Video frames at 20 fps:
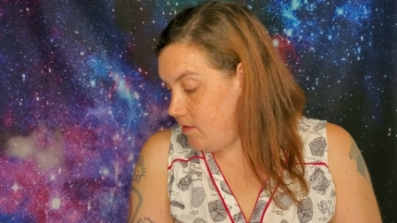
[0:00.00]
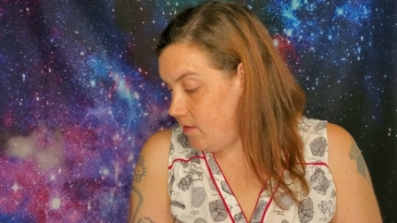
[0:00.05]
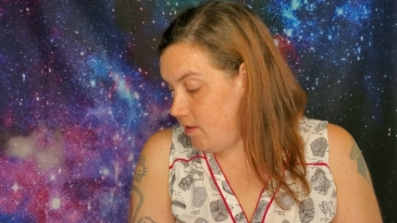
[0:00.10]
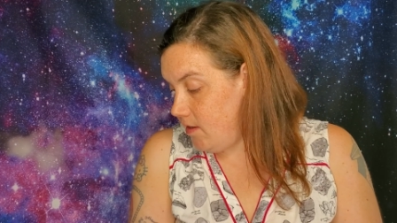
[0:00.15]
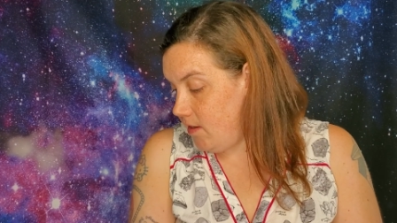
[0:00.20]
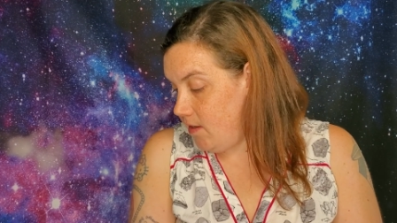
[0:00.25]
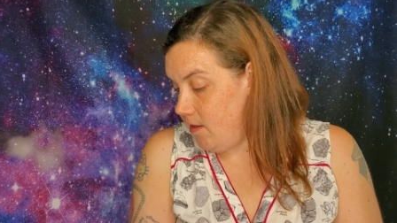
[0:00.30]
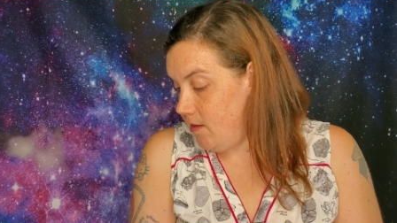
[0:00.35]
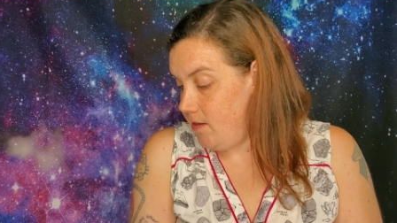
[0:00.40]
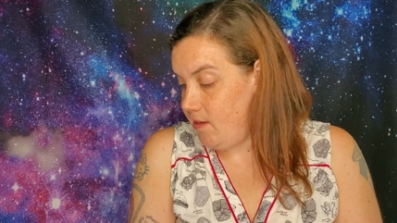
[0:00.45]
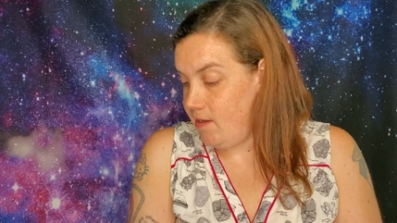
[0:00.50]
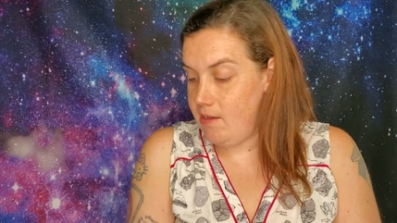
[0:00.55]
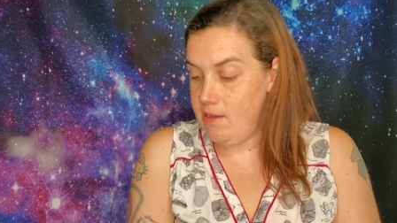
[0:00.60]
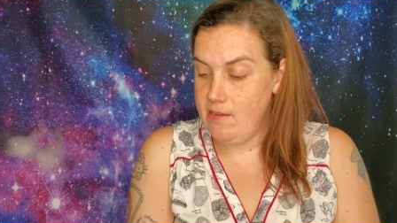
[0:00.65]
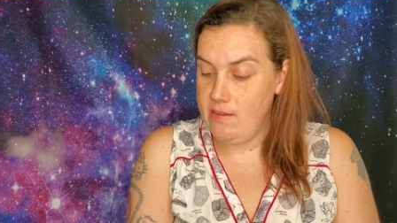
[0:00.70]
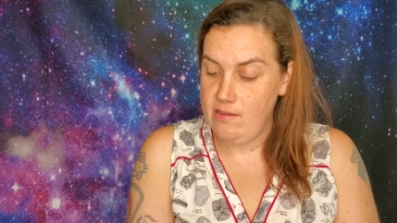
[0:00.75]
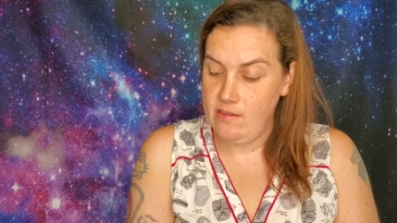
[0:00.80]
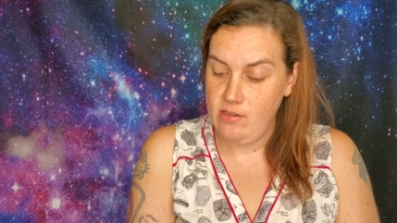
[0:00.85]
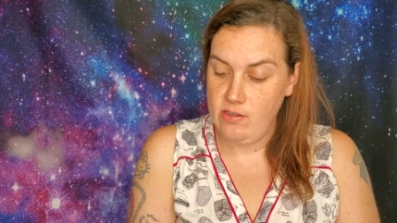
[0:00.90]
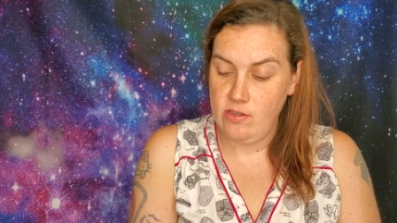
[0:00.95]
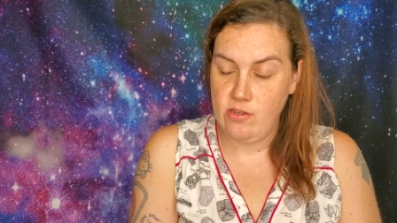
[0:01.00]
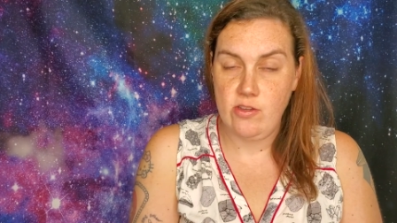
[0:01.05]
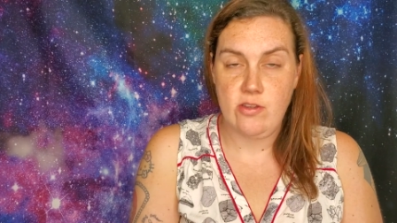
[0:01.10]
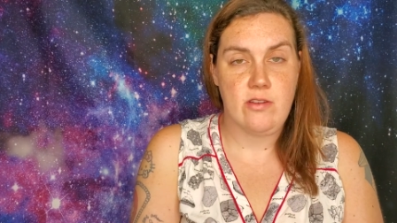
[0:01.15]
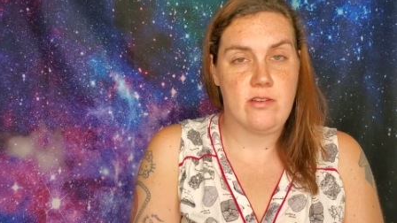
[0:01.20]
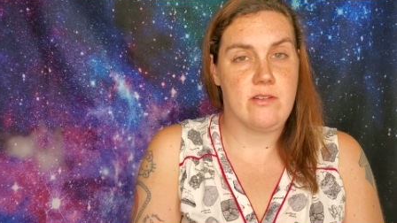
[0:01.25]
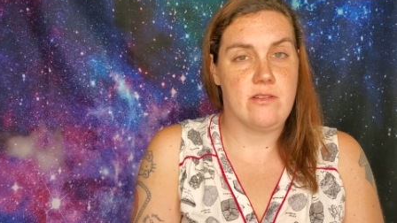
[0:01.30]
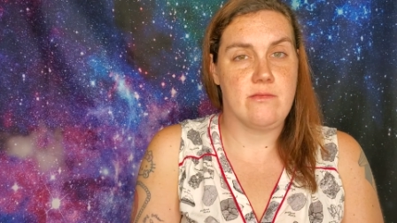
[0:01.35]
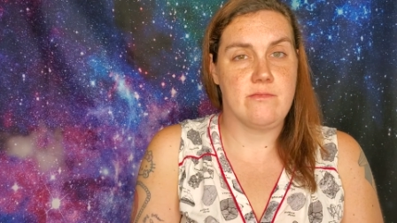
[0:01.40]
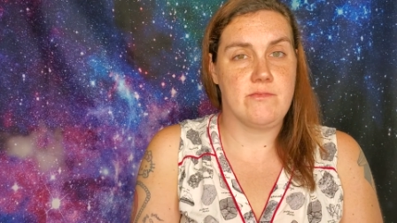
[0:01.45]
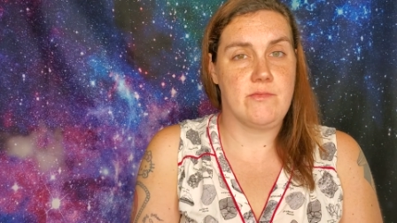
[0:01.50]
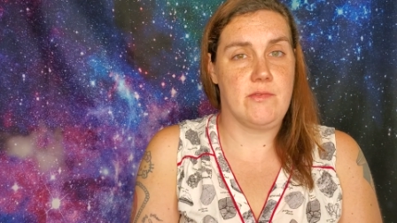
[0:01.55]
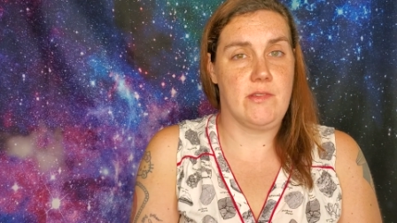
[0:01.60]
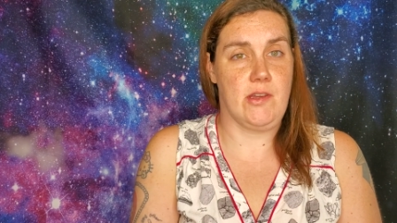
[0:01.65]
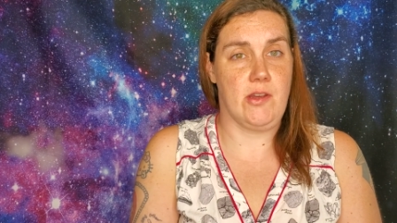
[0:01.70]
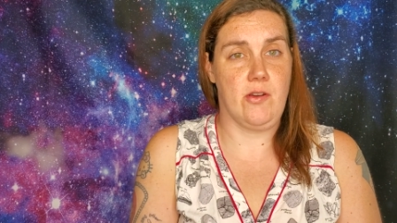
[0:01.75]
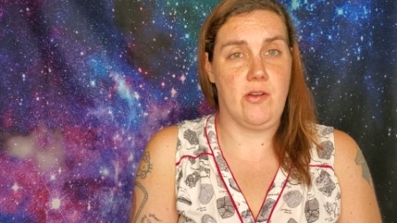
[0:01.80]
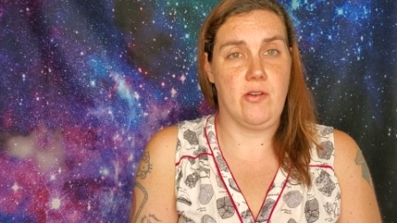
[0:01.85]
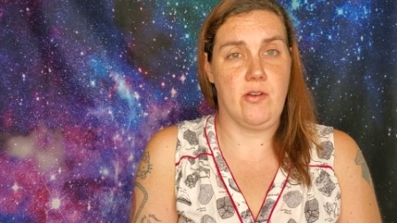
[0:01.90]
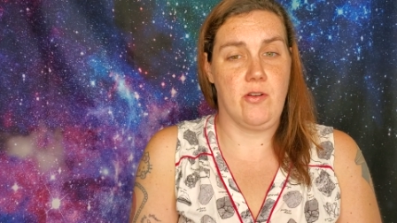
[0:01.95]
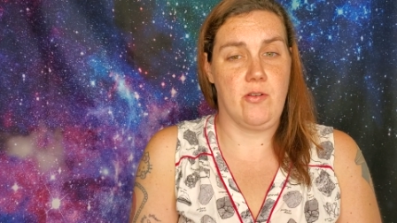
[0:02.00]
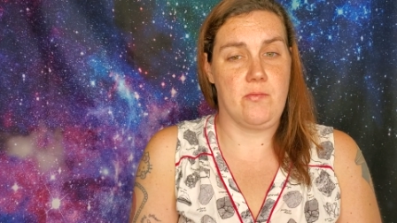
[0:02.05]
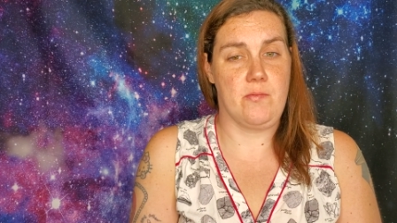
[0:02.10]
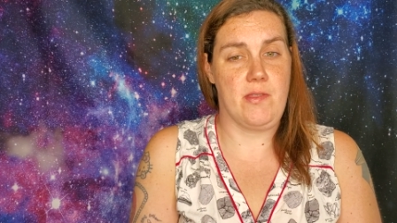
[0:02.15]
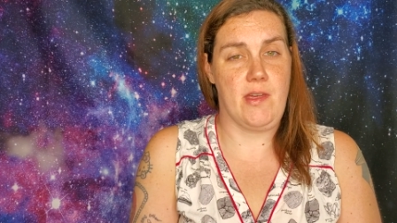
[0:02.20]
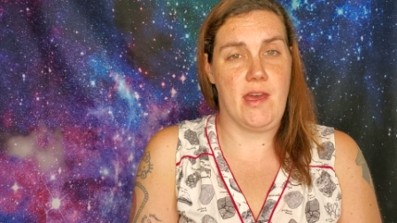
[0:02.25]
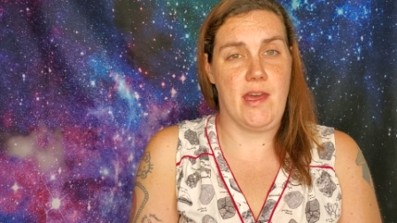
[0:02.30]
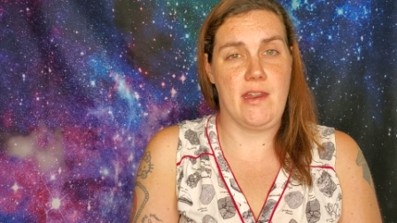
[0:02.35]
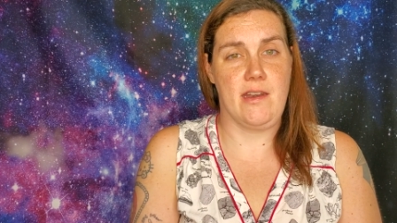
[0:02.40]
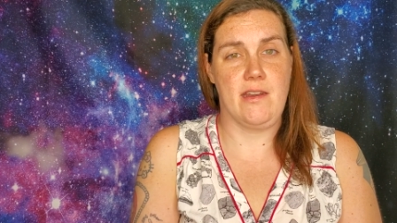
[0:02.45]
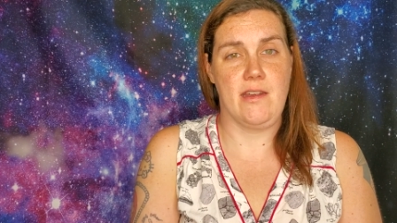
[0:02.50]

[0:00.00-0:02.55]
I, you know, hope that